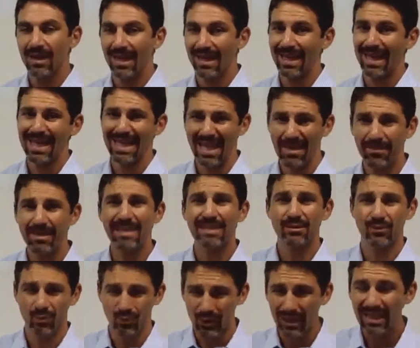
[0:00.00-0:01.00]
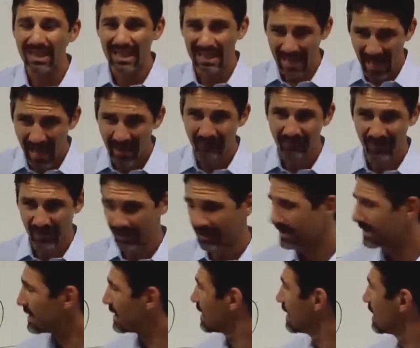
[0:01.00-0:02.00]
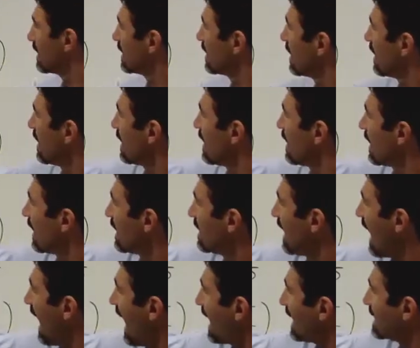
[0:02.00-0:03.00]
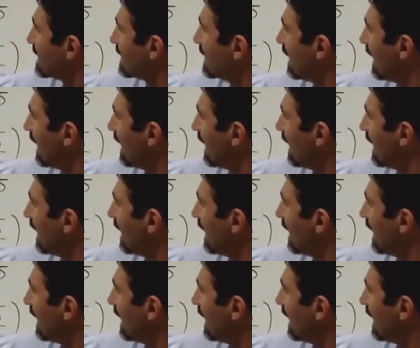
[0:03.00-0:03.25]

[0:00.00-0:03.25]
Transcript: and again, that means really confident, that